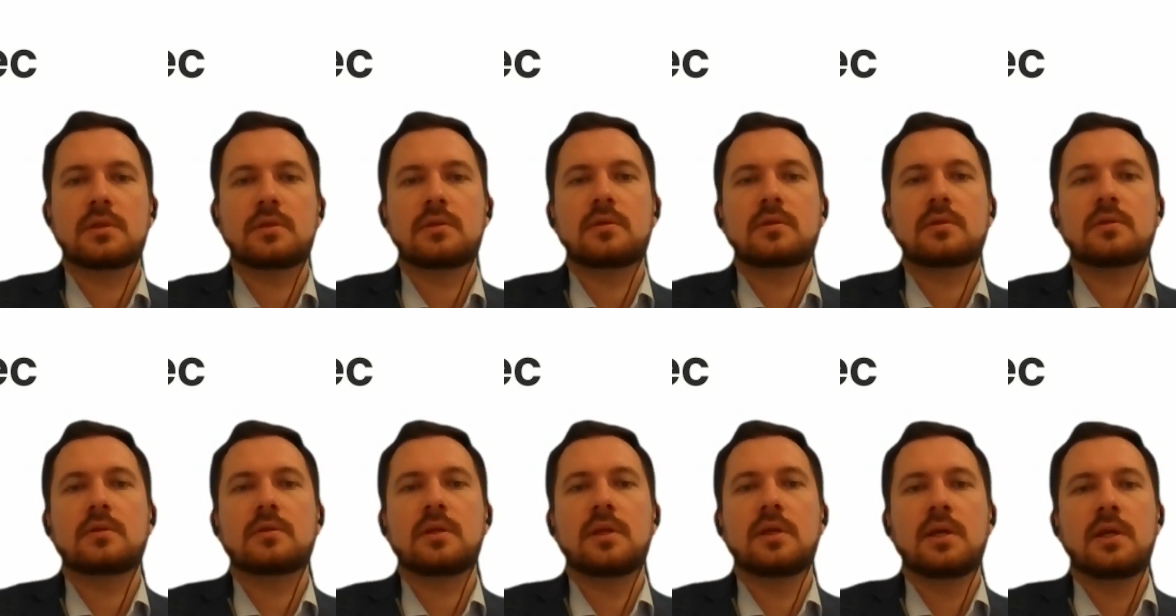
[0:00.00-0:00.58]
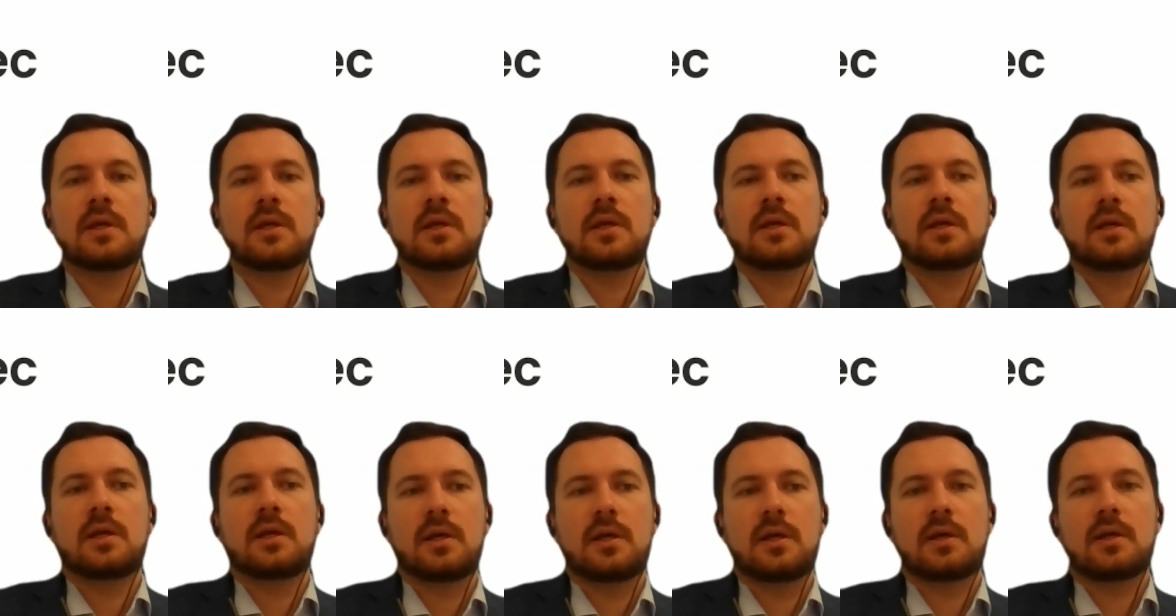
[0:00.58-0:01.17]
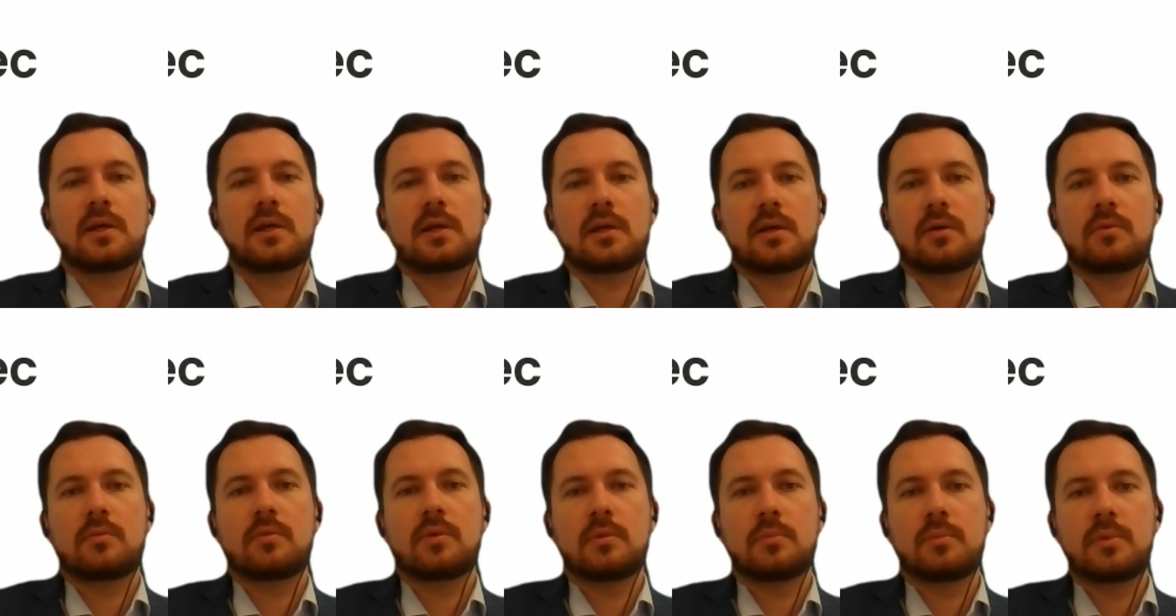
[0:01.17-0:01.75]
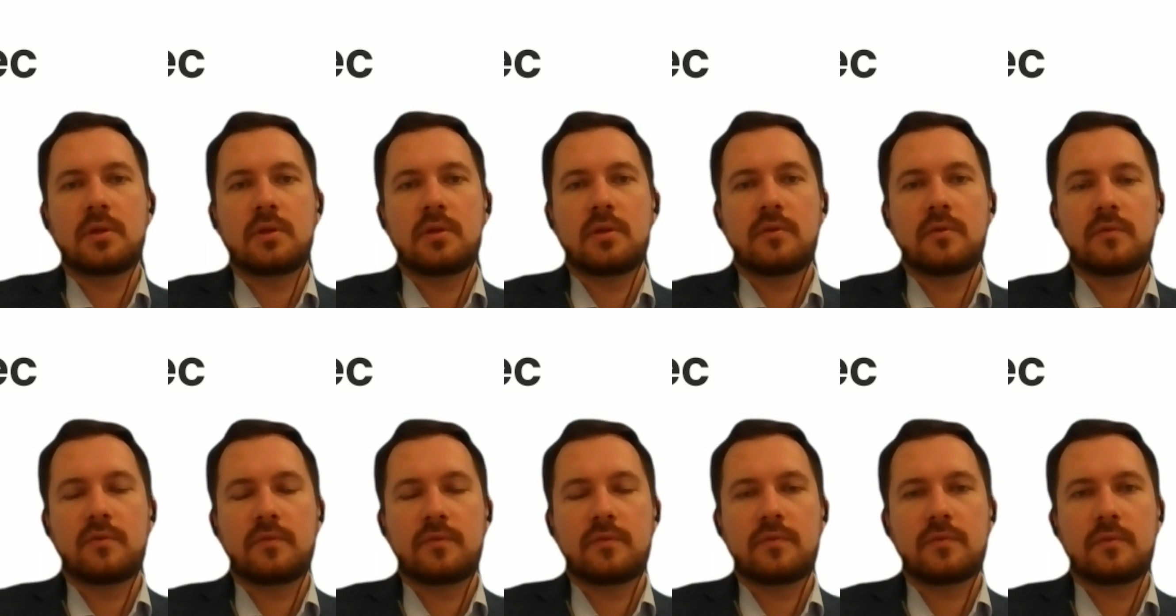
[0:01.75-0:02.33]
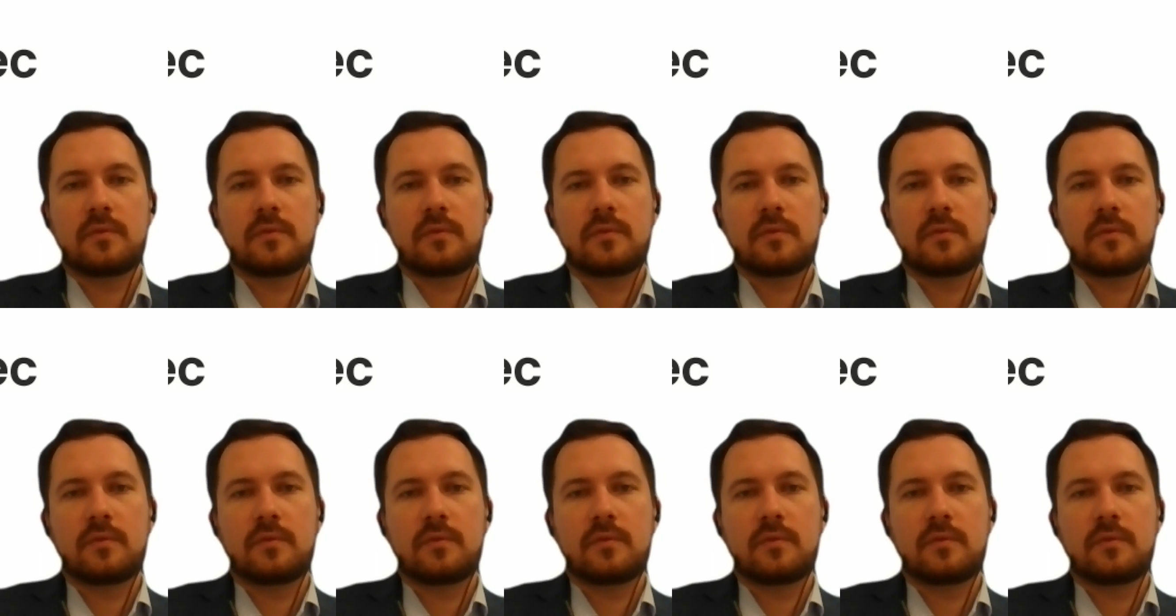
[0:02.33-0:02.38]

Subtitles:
will be.